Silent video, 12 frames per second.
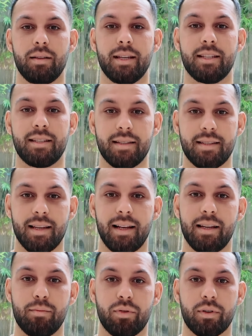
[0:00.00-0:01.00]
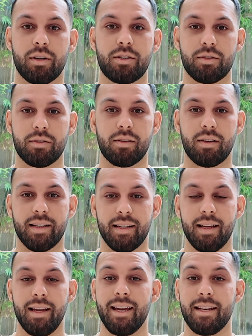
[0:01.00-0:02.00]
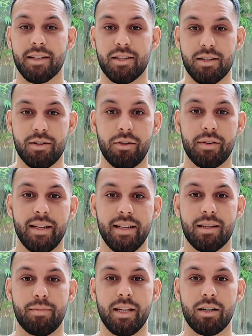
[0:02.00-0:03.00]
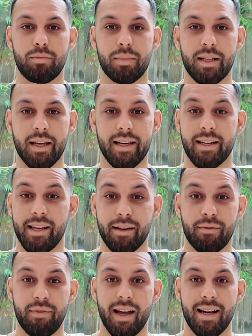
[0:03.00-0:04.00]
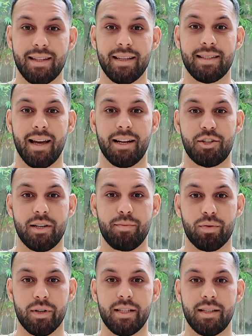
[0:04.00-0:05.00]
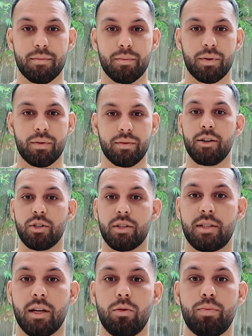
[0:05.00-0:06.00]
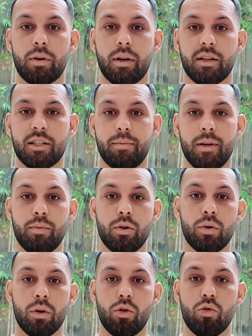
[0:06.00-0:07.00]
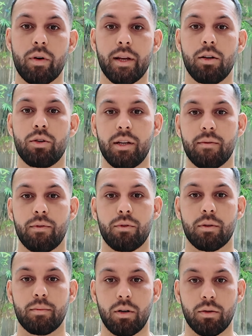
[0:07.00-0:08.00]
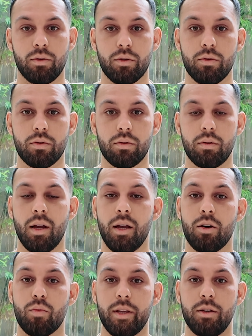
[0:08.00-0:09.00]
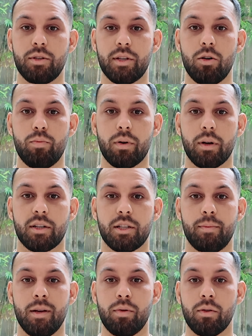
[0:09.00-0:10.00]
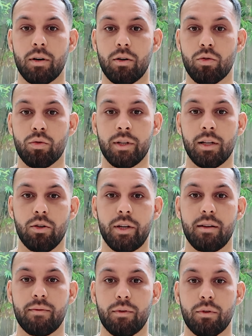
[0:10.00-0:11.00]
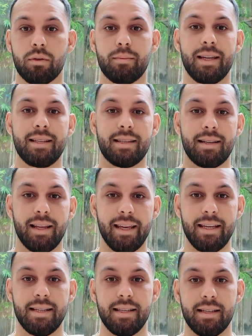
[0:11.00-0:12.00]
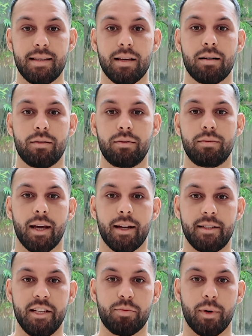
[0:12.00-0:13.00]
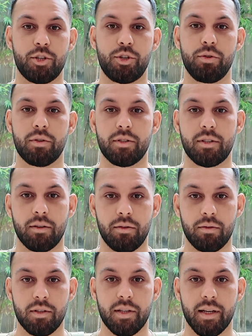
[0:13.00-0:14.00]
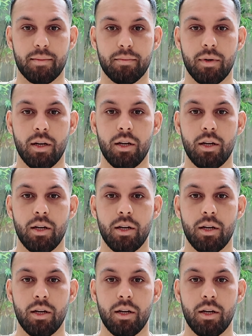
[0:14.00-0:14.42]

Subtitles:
is selling products online. It does not need to be complicated. In fact, it's actually pretty simple. I just sell products to people who are already looking for them on Google. When you sell products to people that are already looking for them, it's an easy sell. And I teach my students to do the same.